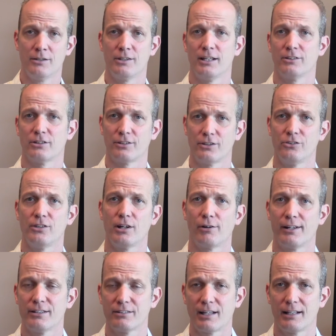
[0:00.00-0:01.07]
things on the
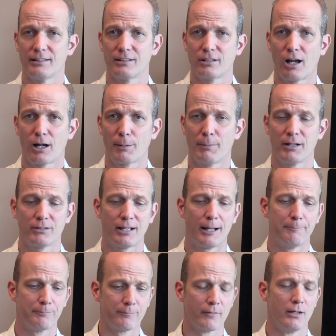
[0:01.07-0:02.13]
CRN site that talk about
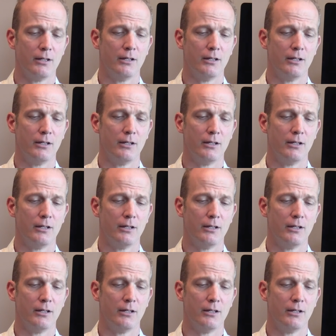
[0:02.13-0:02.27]
that.